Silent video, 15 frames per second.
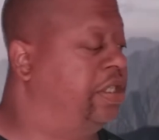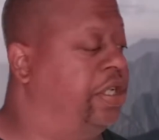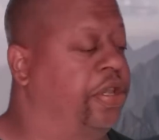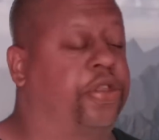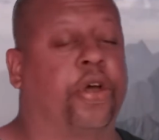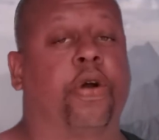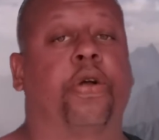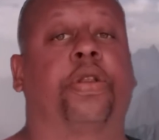the
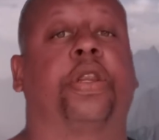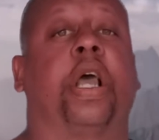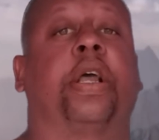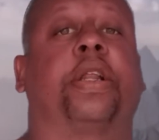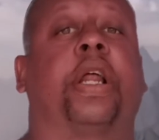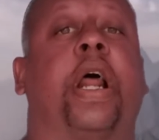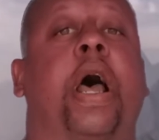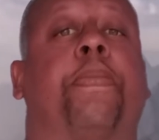third
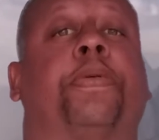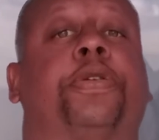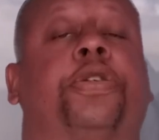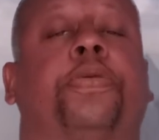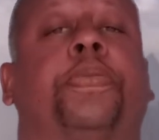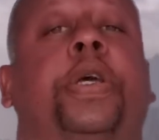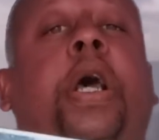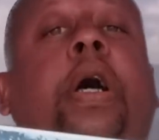thing that happened to
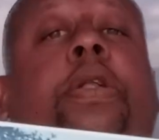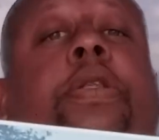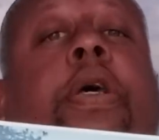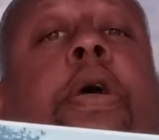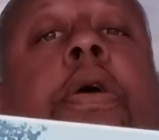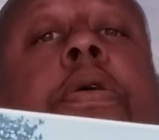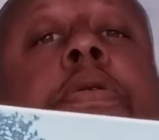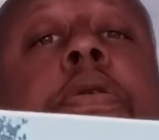me out
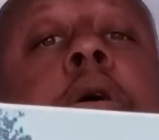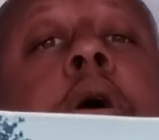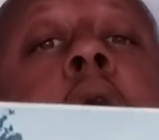there. All